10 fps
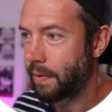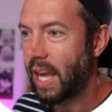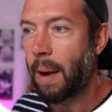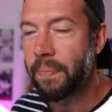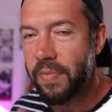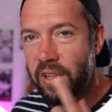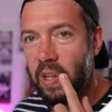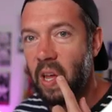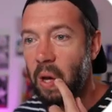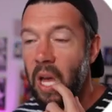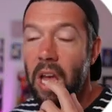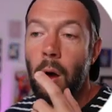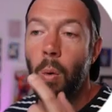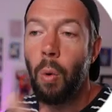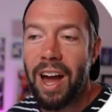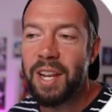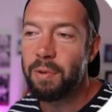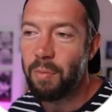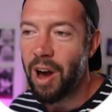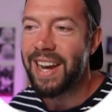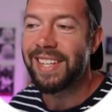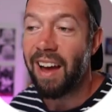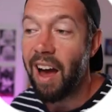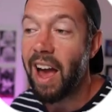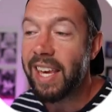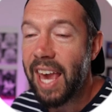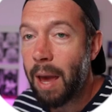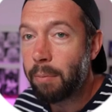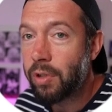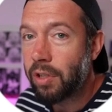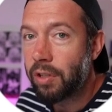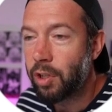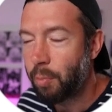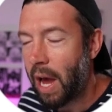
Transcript: Yeah, so there we go. What I did with mine is I kept the